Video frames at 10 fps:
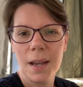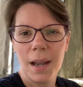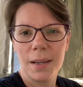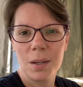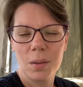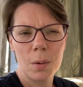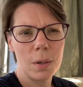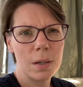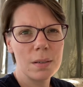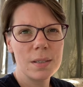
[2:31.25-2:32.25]
I know they
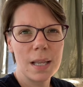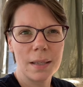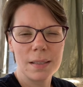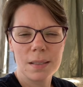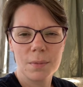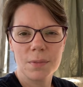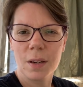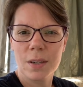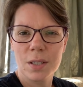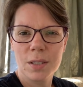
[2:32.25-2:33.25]
were selling some
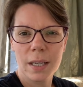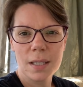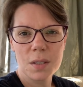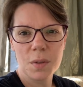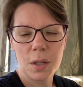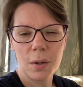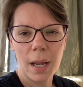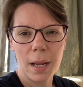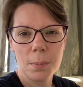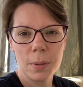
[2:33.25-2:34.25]
fundraiser tickets for their
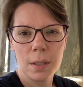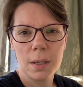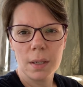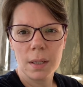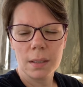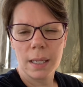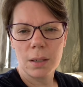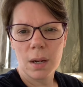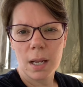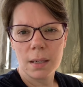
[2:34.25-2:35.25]
camp
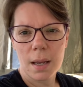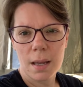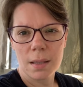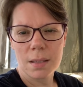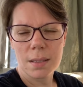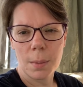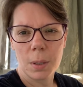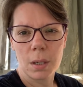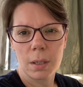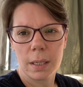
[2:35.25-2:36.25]
later on this
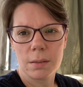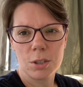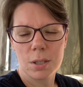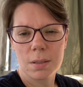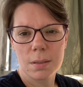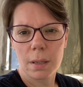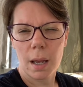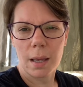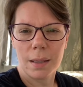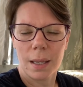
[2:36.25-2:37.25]
summer, and just
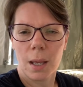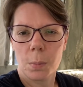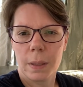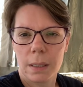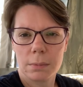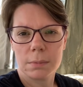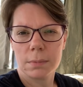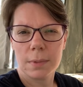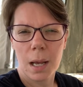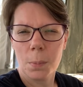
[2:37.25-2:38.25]
I think helping
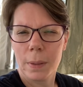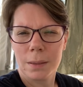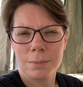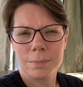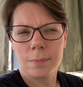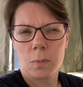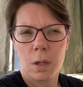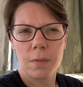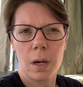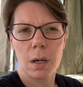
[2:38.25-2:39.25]

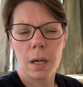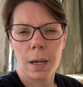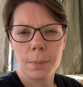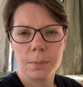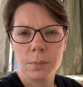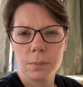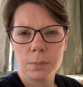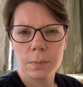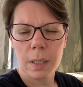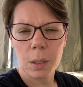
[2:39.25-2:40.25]
one of our I
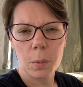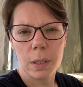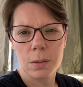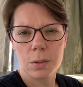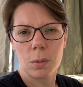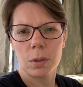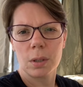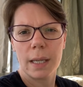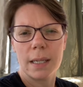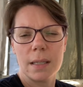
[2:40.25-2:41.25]
think widows, older
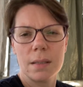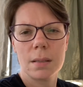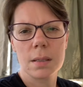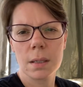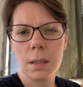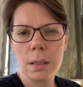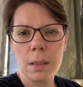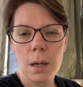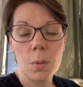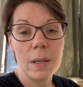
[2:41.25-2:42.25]
ladies,
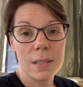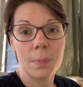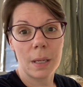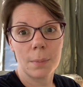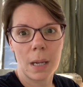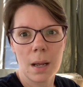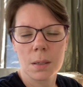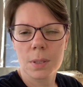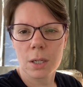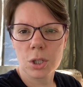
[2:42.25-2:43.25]
with something. I'm not
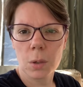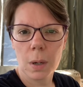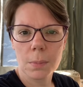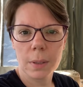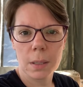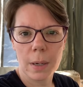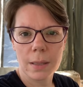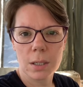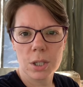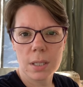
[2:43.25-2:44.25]
100% sure what, but anyway,
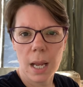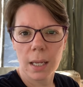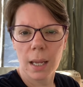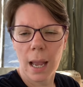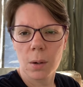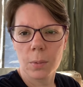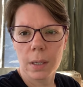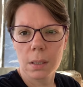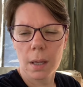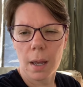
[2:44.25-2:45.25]
they're just hanging out with